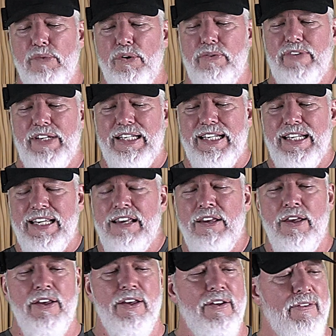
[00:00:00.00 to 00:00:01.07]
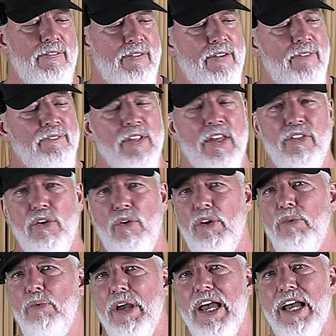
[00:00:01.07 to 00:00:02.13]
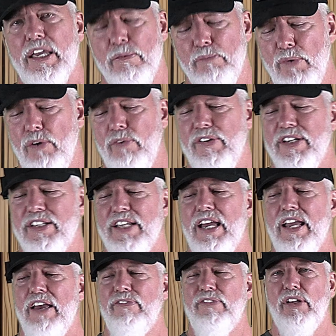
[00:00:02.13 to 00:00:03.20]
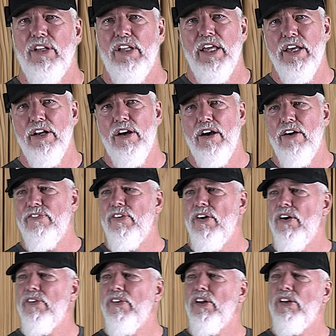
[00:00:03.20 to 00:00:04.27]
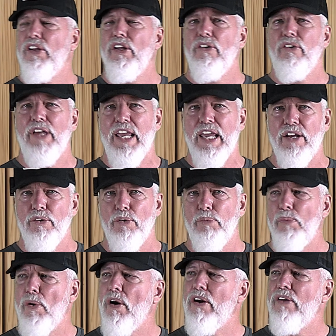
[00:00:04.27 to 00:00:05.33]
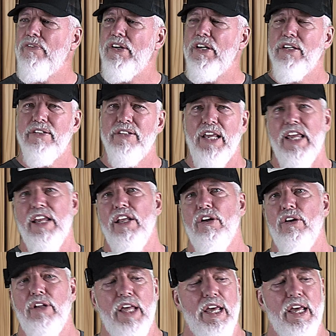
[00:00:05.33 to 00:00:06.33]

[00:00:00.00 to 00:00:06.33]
move it. The only way I can move it is I have to let off on the little handle part of this and it'll